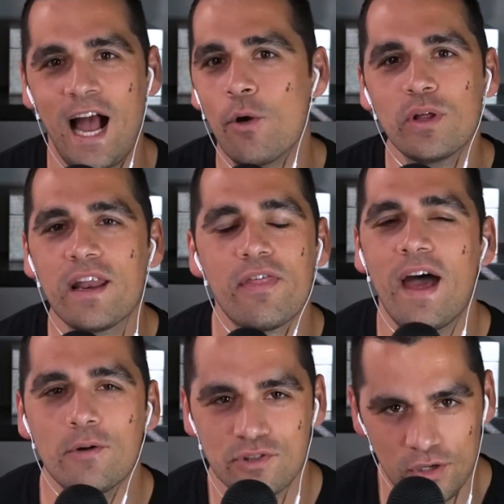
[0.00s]
I only had
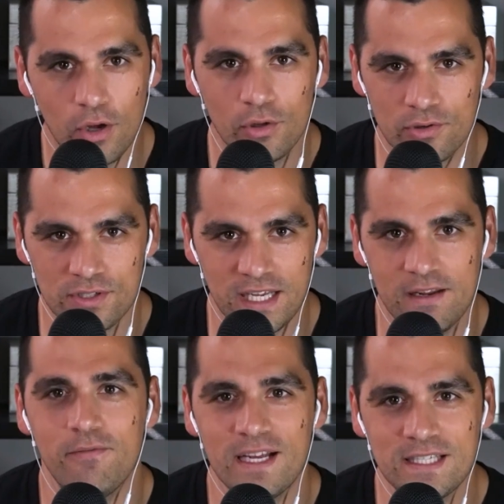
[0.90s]
$1,000 like
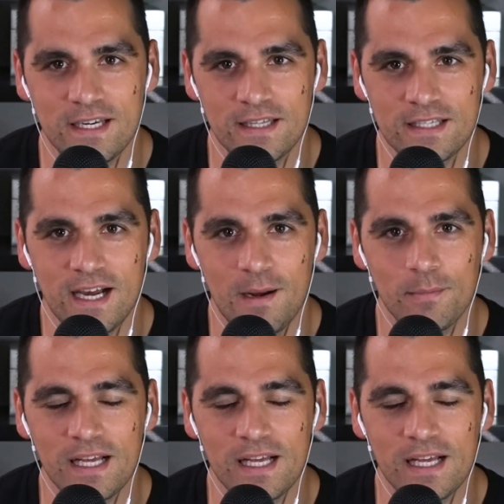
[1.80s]
invested at the time.